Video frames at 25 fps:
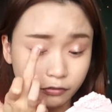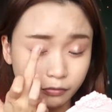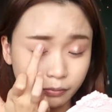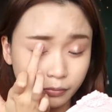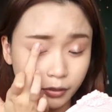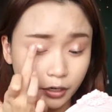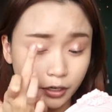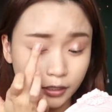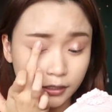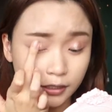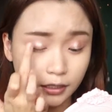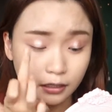
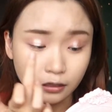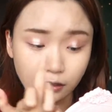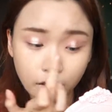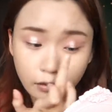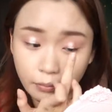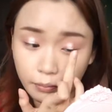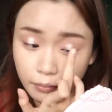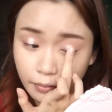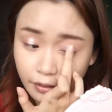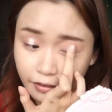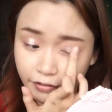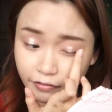product on
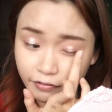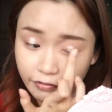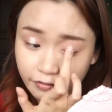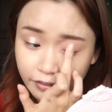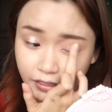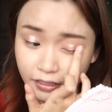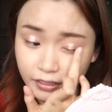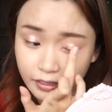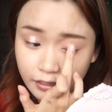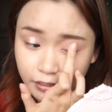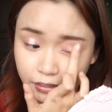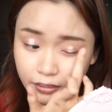my
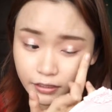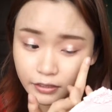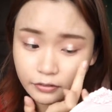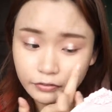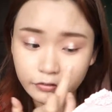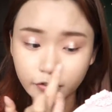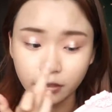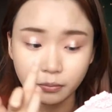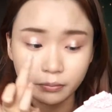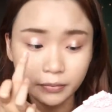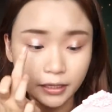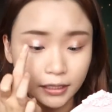finger
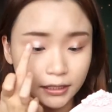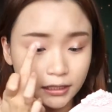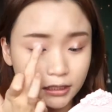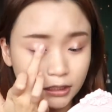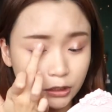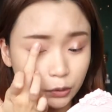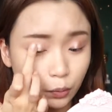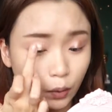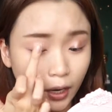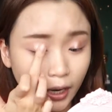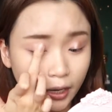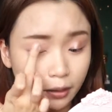from that
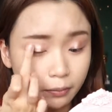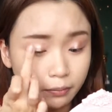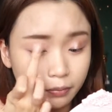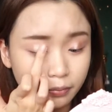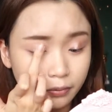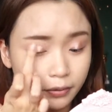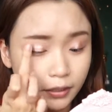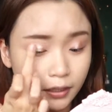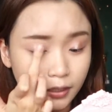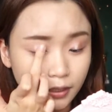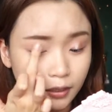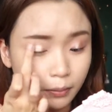swipe
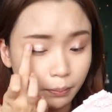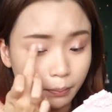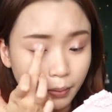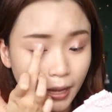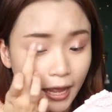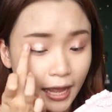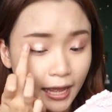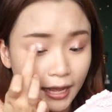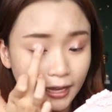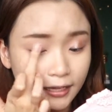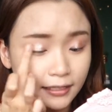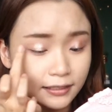in the
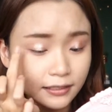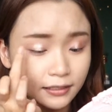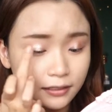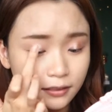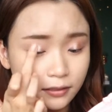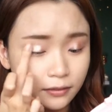pan.